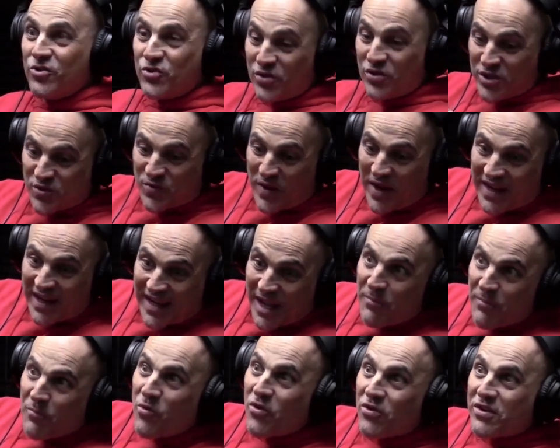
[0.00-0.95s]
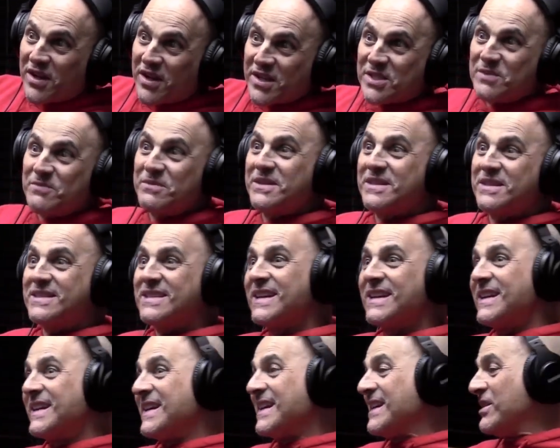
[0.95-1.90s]
this way I can get more customers.
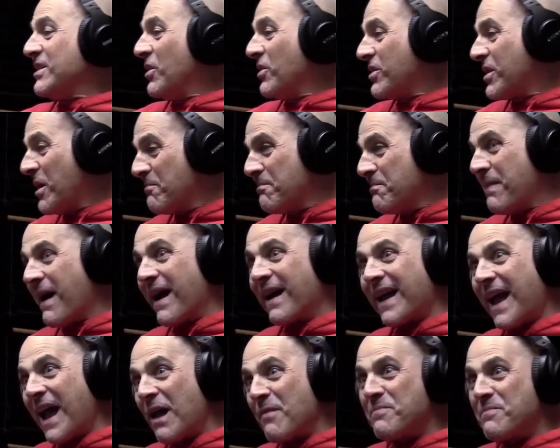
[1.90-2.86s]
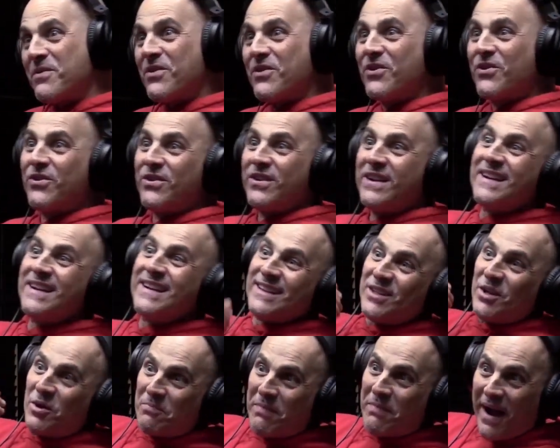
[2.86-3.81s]
They'll come back happier.
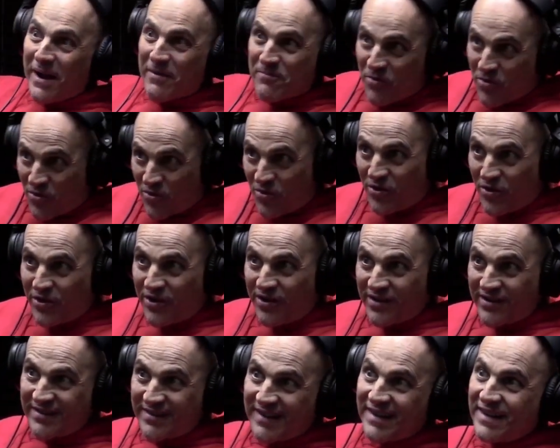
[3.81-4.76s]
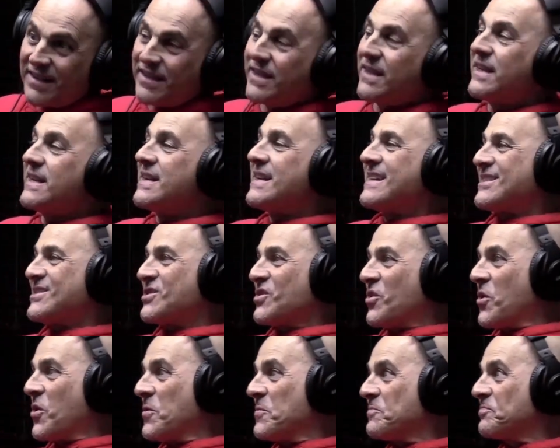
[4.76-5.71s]
They'll buy more, right?
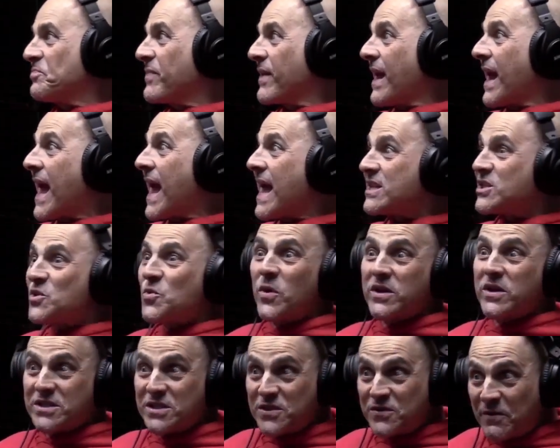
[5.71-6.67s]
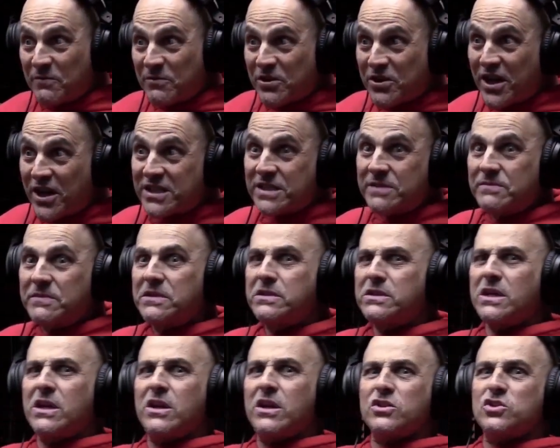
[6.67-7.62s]
So ask questions from the customers.
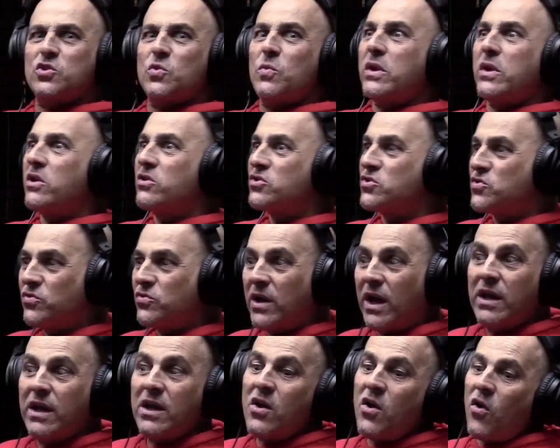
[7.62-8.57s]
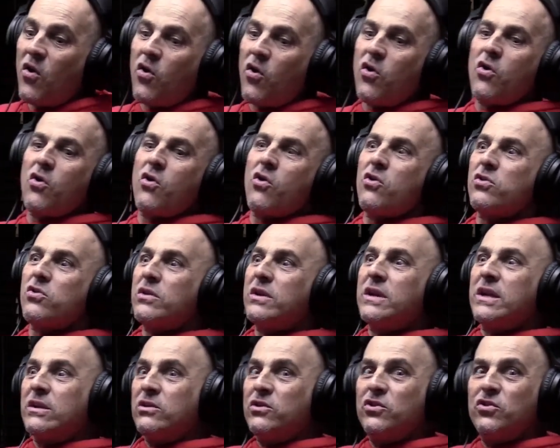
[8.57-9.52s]
Yeah. So what else do you got? Oh,
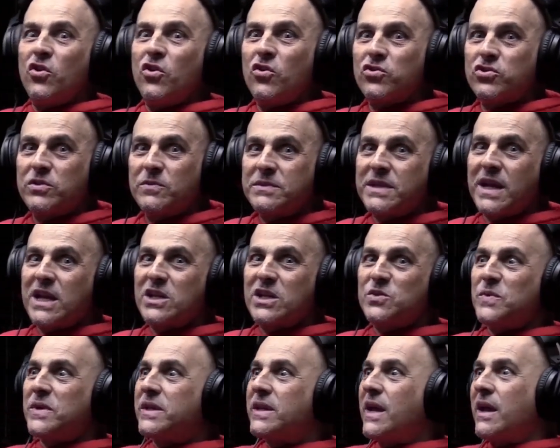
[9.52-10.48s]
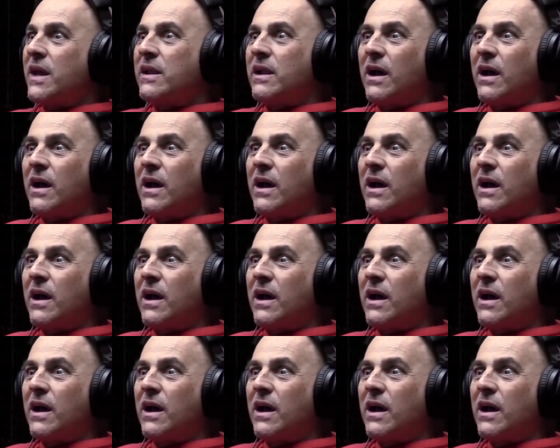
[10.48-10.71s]
sometimes we get